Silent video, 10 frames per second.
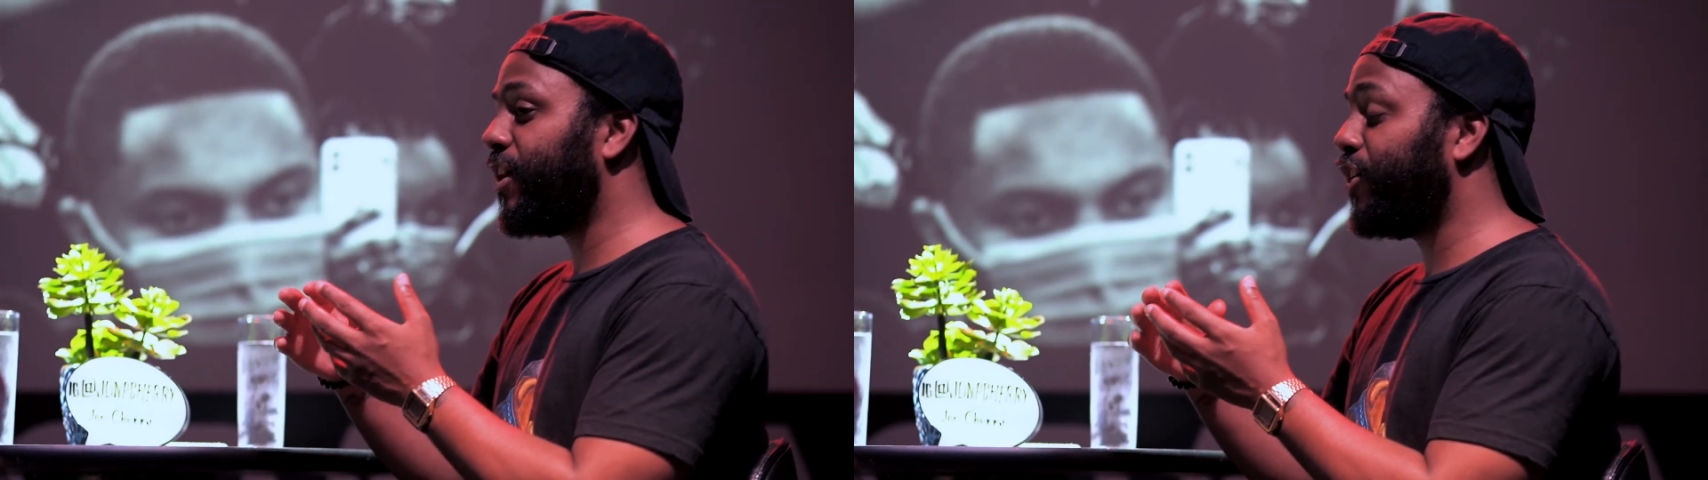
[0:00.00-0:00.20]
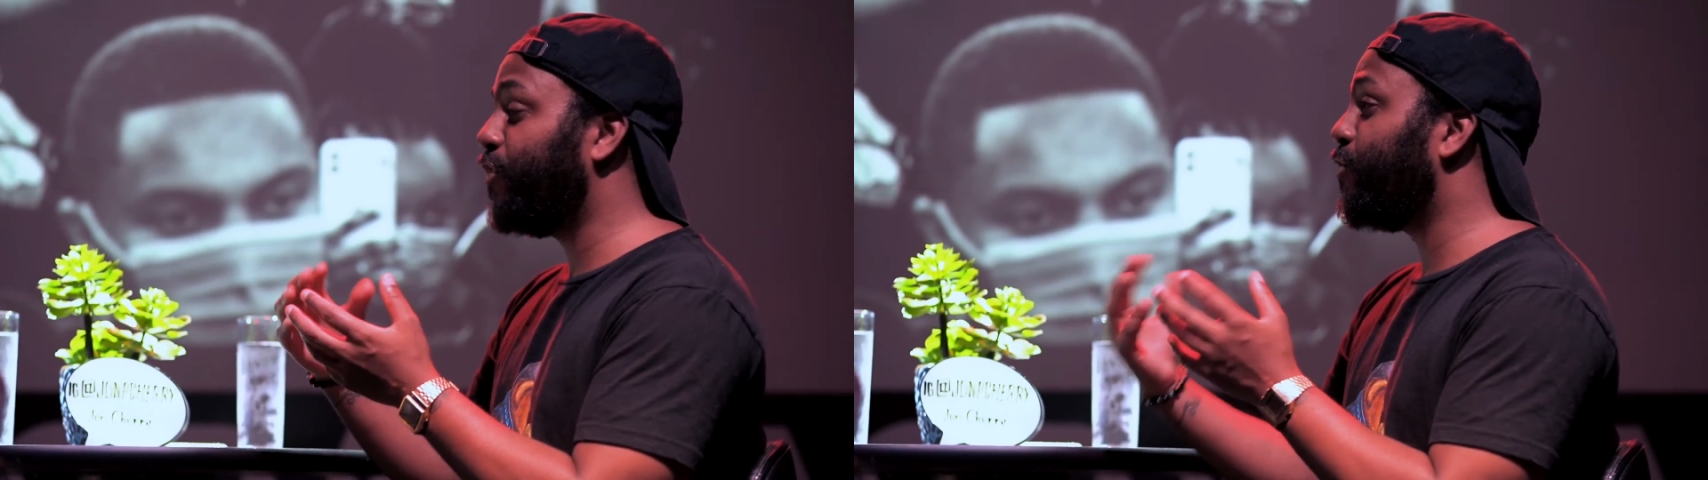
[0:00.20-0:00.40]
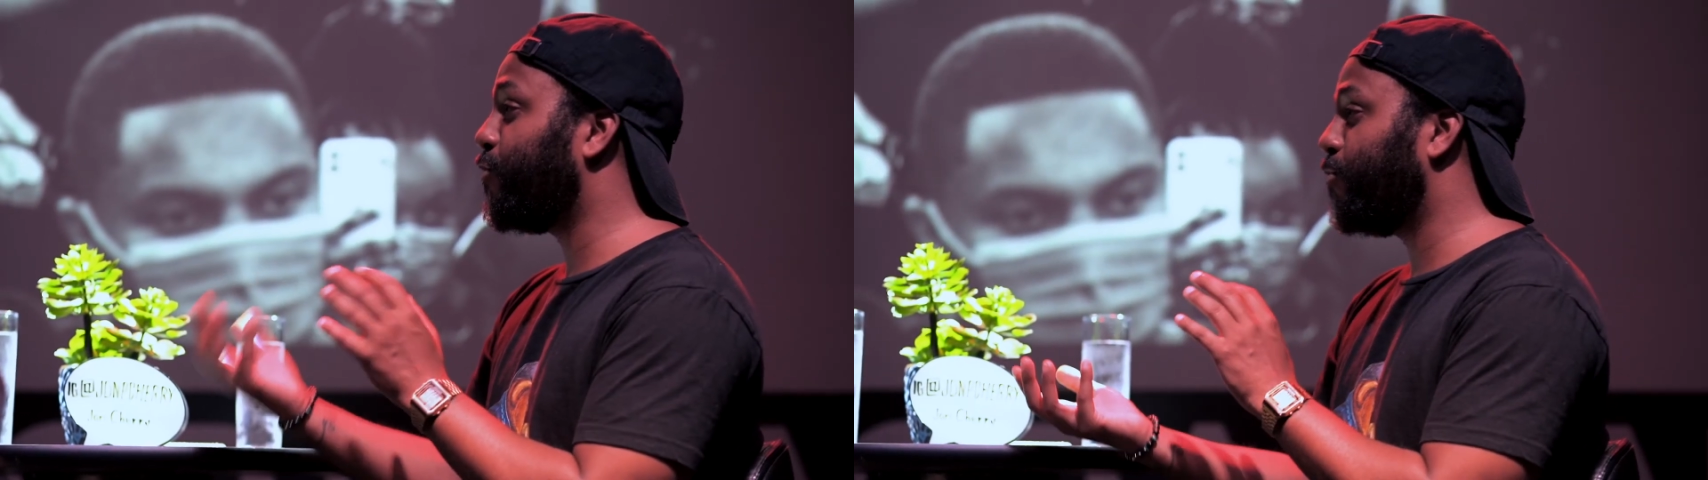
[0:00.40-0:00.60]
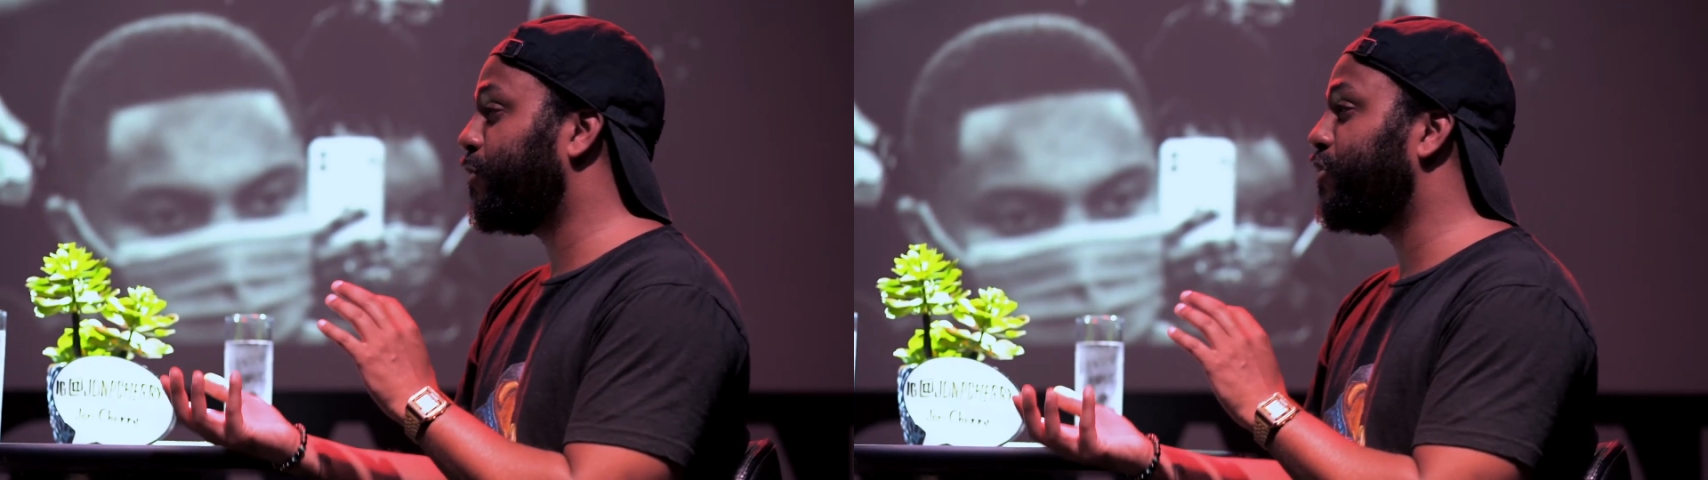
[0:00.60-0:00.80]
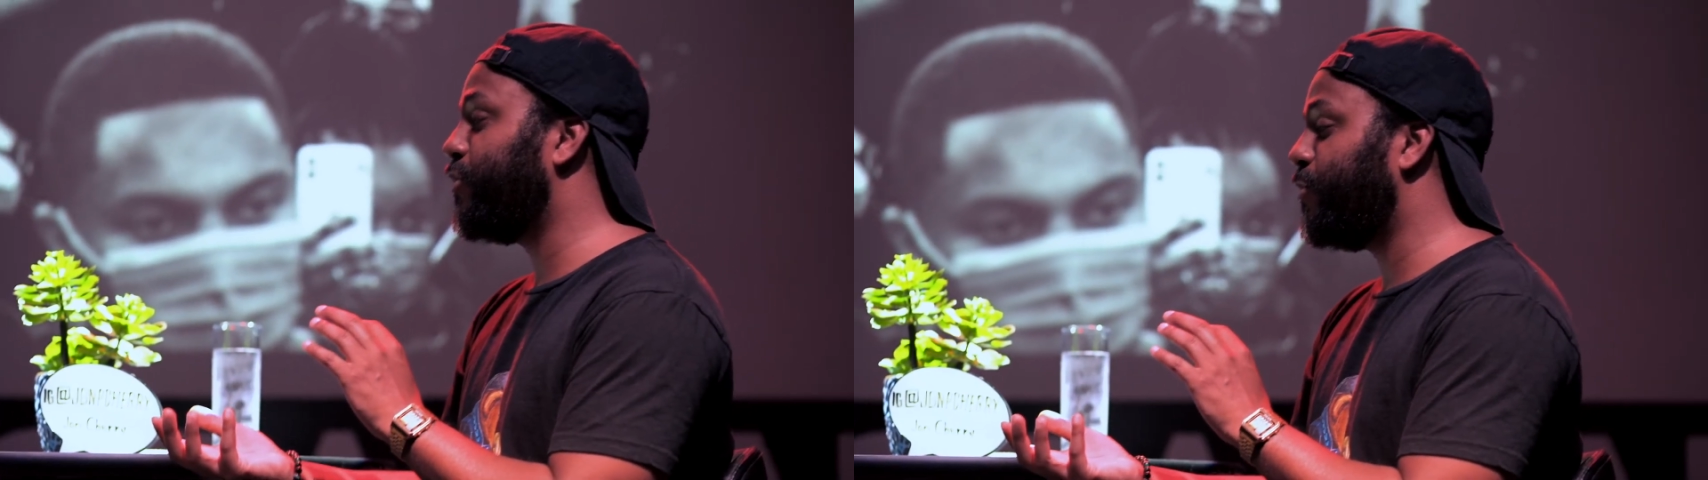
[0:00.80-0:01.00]
a youth group,
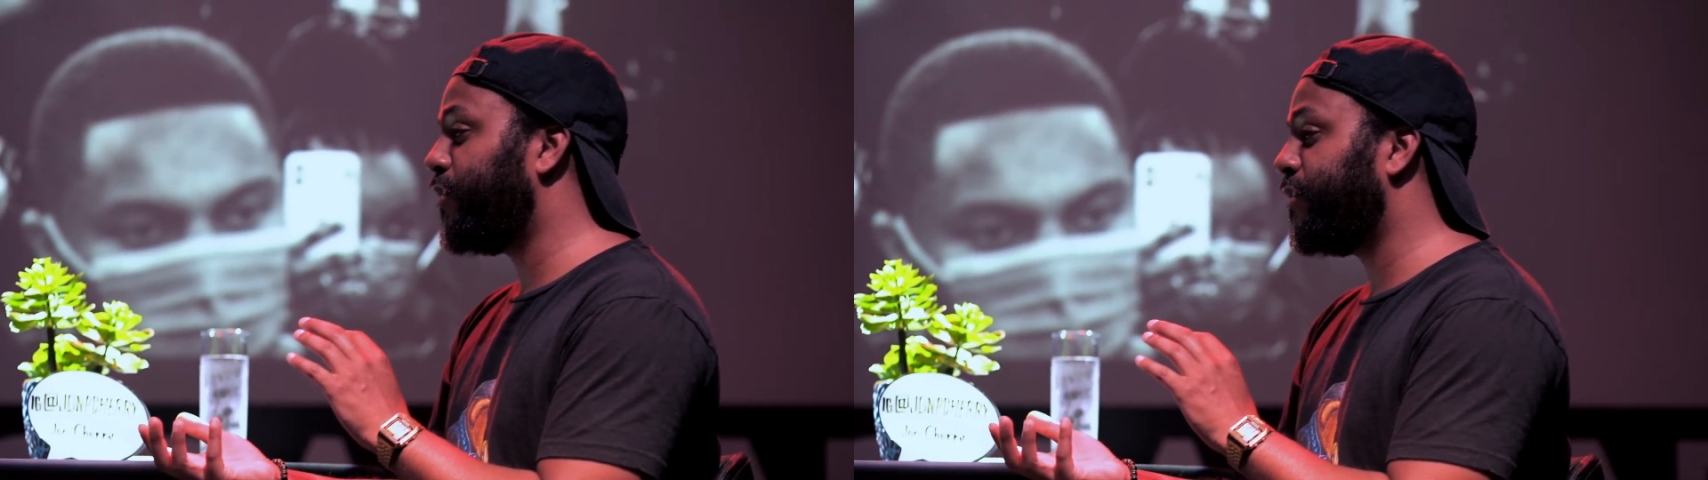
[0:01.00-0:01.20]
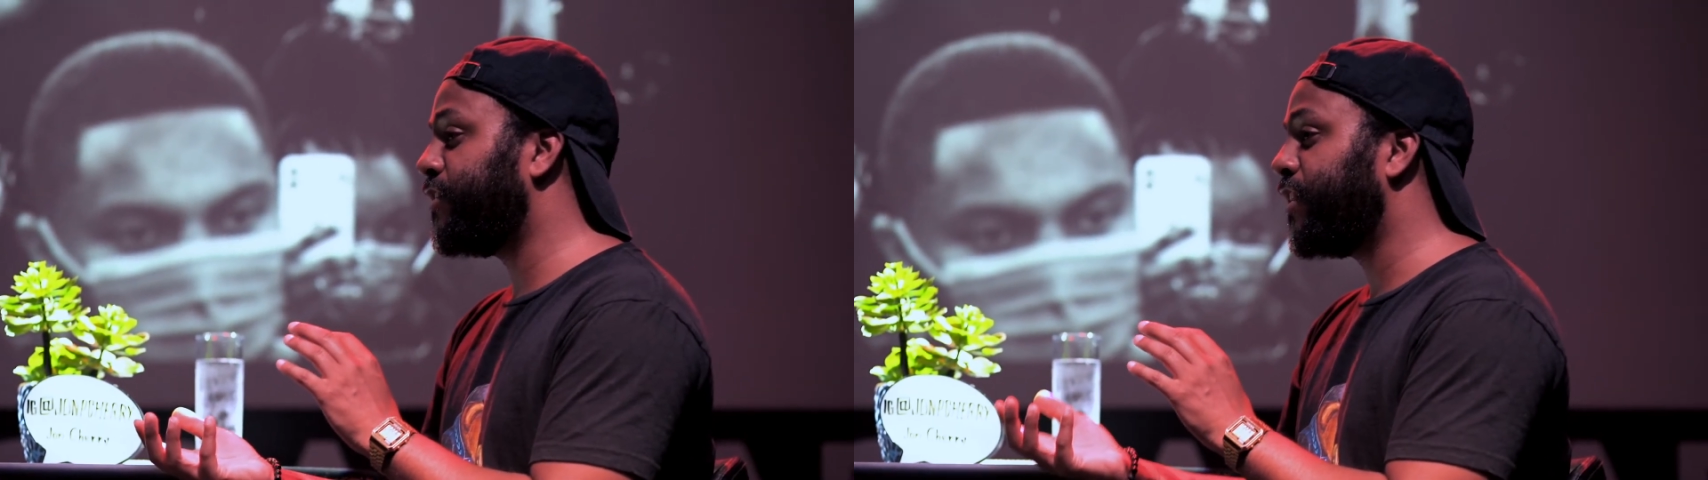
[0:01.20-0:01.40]
the juniors.